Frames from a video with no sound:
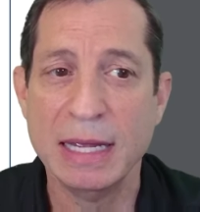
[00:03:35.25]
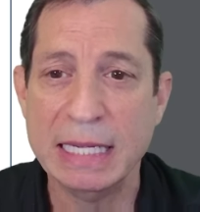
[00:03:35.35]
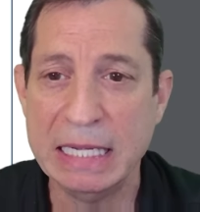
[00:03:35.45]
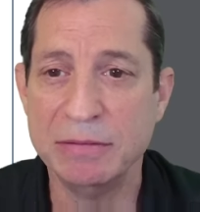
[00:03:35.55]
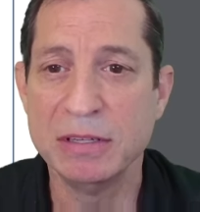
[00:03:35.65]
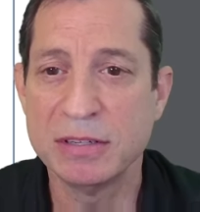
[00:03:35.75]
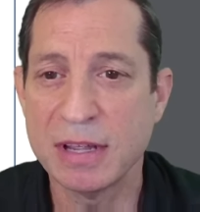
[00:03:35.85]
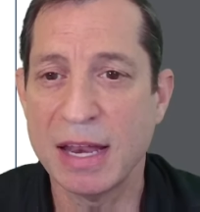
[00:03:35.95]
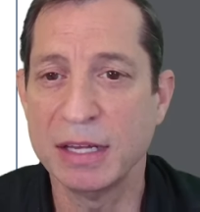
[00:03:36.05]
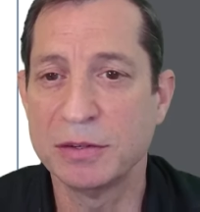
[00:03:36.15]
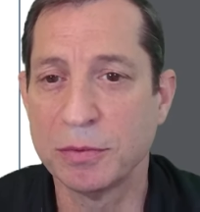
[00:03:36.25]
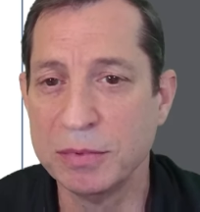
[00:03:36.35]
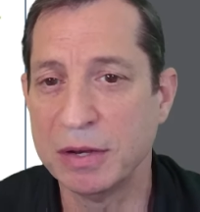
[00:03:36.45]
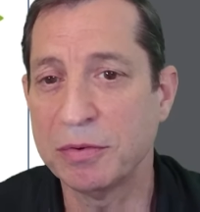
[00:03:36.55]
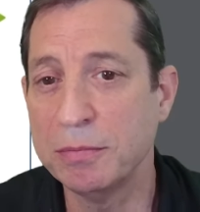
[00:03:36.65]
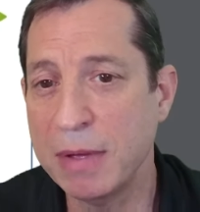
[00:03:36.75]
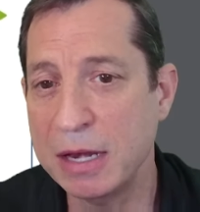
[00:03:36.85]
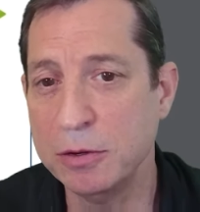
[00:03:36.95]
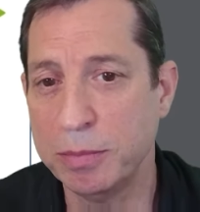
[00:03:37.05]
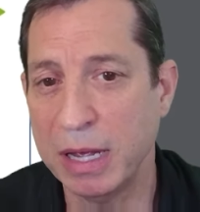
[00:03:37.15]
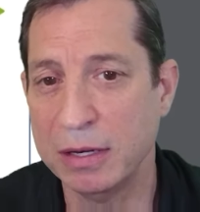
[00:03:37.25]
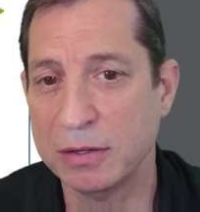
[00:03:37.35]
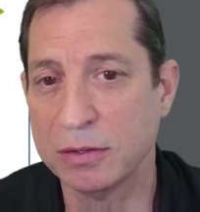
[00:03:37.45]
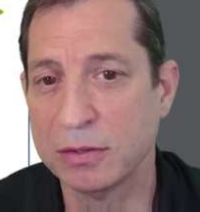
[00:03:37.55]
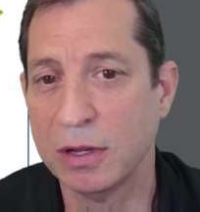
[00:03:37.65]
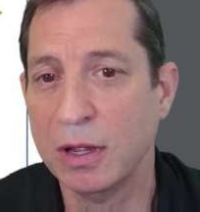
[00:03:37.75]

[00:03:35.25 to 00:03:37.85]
even settings from different menu pages,